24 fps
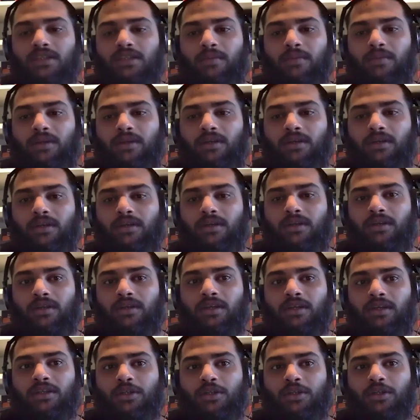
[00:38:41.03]
I mean,
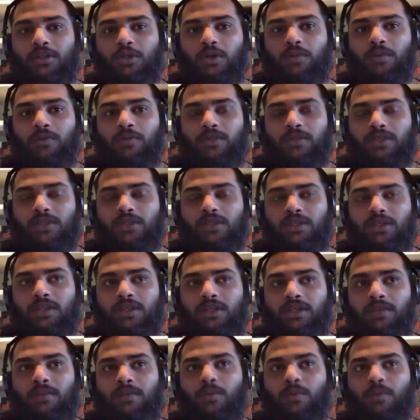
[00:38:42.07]
it took obviously
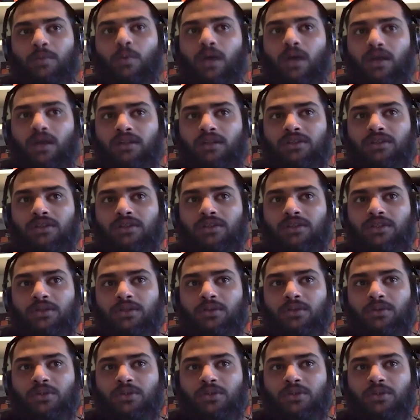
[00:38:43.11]
them a while to